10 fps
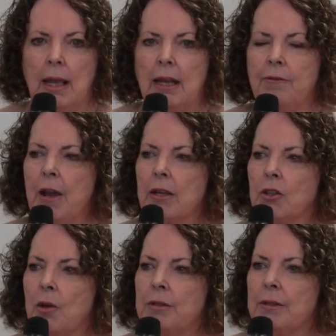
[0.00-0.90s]
In fact,
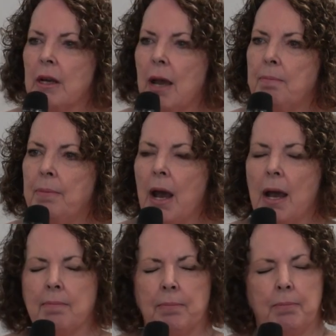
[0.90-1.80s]
those that
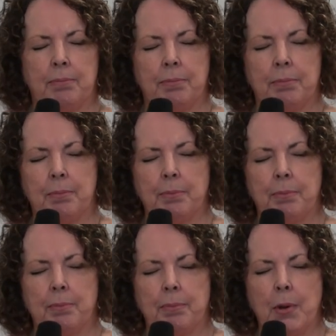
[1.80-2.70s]
are
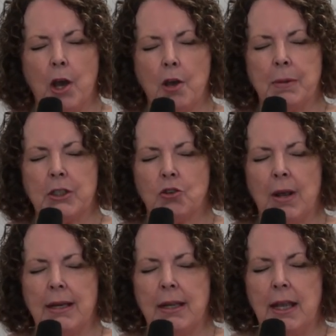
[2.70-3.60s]

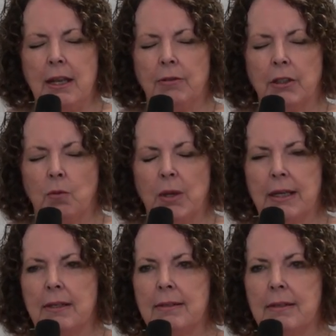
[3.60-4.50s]
perpetrating evil and
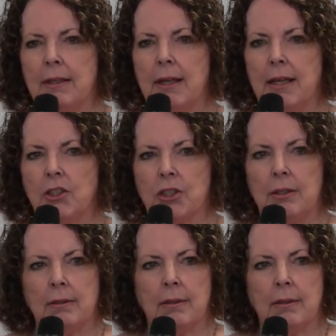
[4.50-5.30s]
wickedness in the nation,